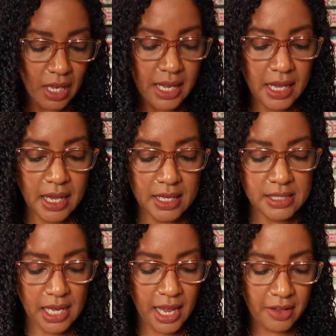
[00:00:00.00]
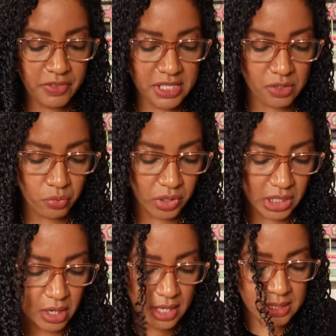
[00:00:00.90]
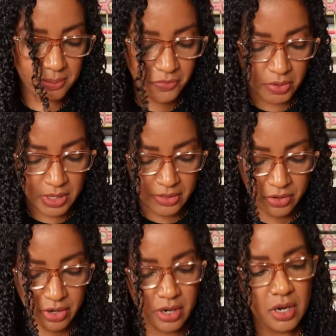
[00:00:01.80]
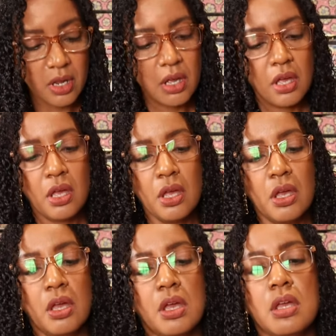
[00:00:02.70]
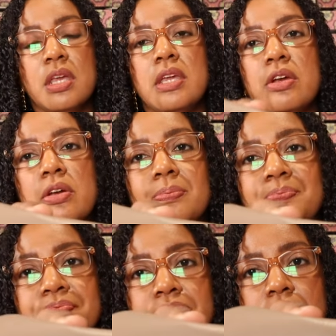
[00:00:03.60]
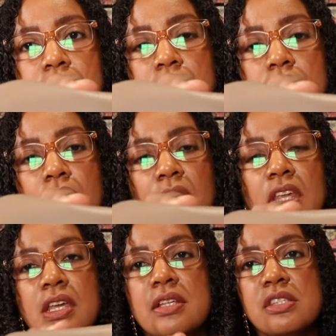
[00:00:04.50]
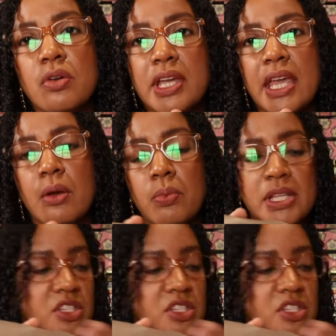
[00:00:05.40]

And I have this really awesome faux leather here. And so I can't wait